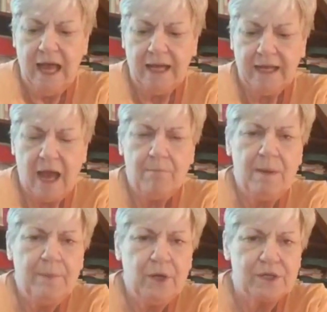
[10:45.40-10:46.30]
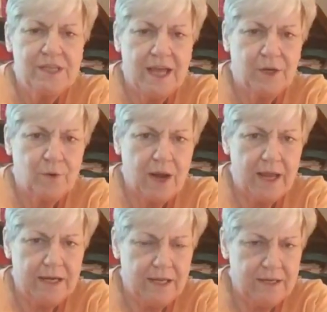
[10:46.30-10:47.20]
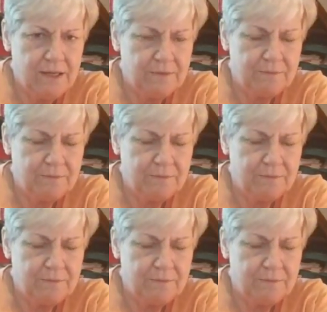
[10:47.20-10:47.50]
I got my book decorated.